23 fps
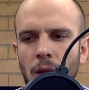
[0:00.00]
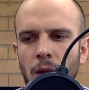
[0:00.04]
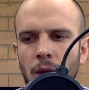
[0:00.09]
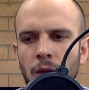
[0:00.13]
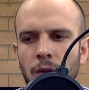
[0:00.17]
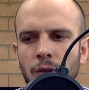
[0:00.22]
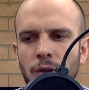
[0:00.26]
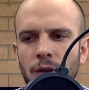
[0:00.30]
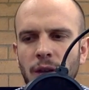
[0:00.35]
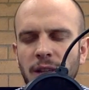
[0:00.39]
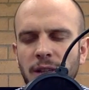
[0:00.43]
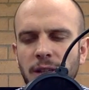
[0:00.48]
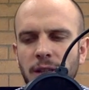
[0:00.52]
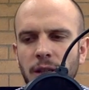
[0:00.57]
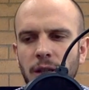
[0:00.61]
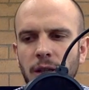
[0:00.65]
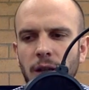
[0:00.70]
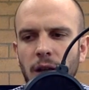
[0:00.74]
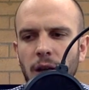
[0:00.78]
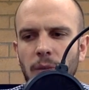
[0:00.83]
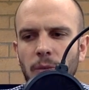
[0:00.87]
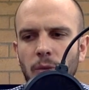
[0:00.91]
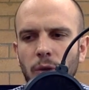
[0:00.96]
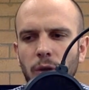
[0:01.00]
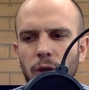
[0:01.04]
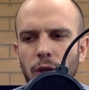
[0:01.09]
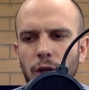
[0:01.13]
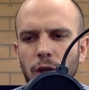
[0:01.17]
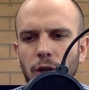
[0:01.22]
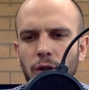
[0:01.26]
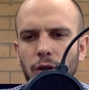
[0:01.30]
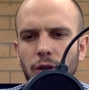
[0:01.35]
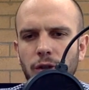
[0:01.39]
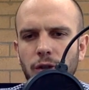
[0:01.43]
So that's it. I'm really
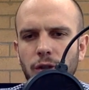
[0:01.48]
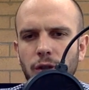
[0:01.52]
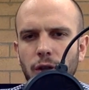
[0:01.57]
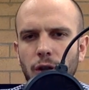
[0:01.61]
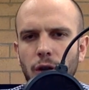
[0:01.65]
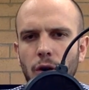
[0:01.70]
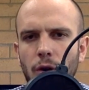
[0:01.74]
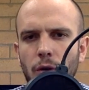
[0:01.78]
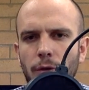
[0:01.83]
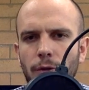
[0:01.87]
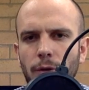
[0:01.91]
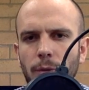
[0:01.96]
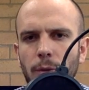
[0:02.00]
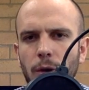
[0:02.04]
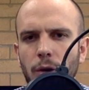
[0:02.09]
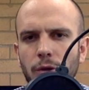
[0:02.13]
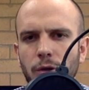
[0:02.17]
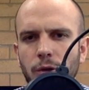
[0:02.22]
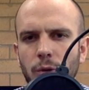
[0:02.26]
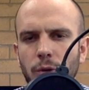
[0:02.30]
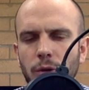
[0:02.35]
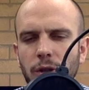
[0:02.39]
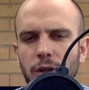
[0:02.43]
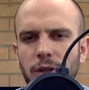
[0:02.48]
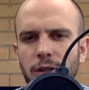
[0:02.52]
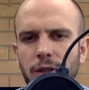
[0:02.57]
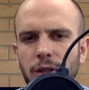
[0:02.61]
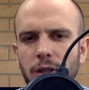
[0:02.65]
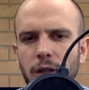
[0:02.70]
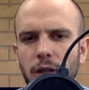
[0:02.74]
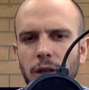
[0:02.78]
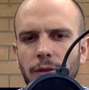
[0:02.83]
curious to know from those who are listening,